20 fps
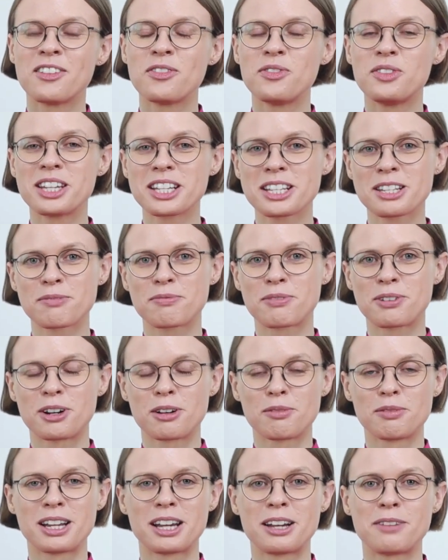This
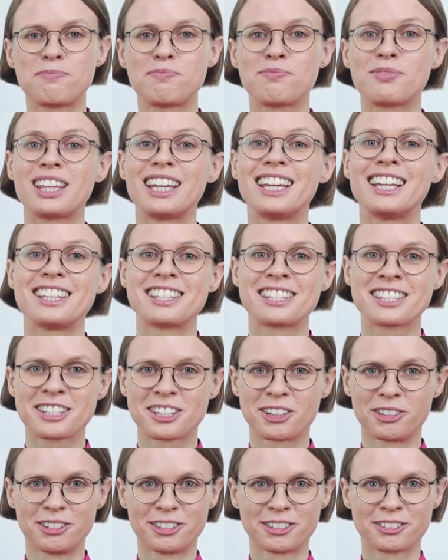problem is
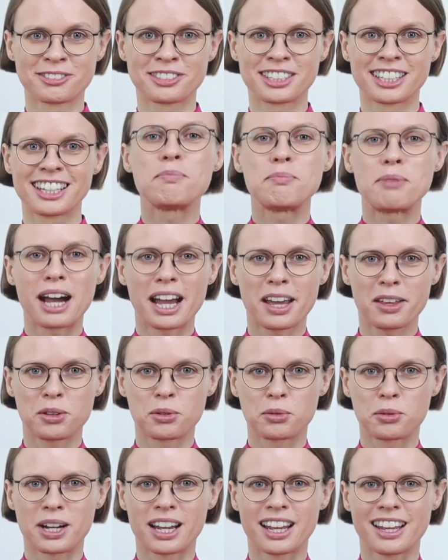solved. By
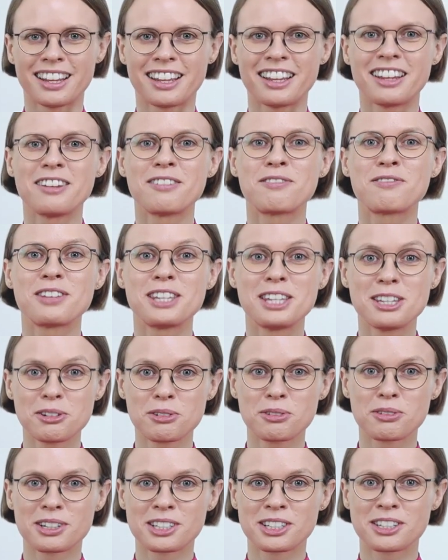the way, if
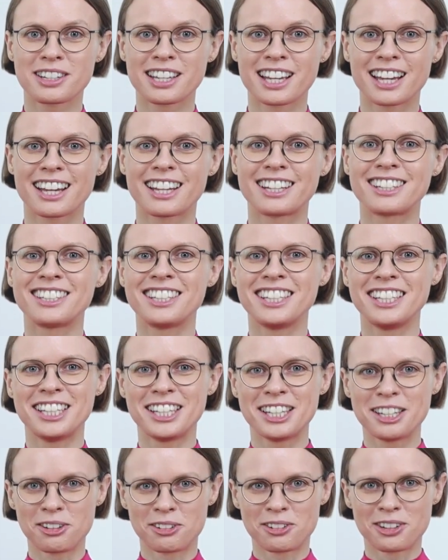you want to get
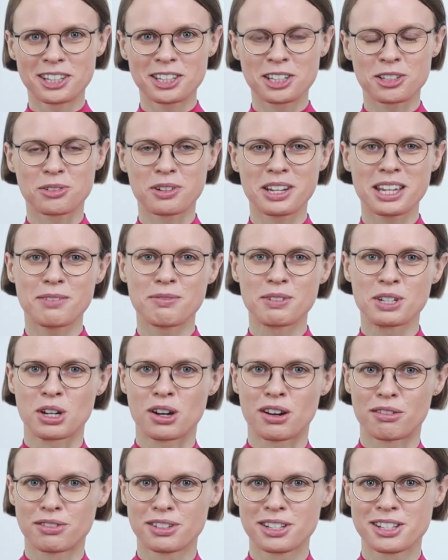your dream
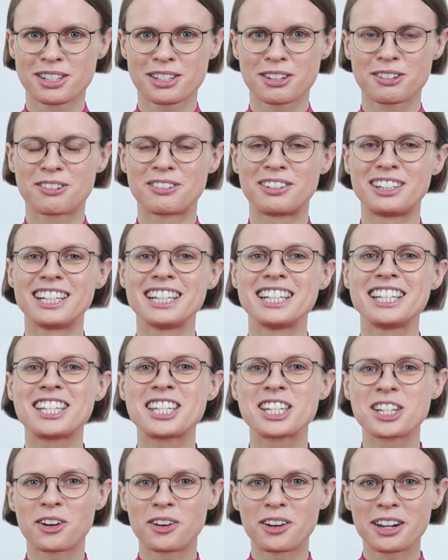TOEFL score,
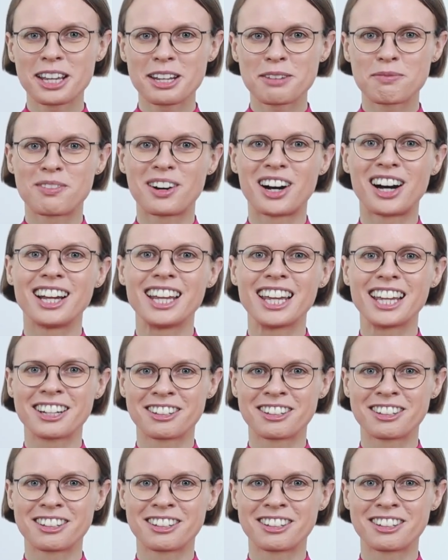join my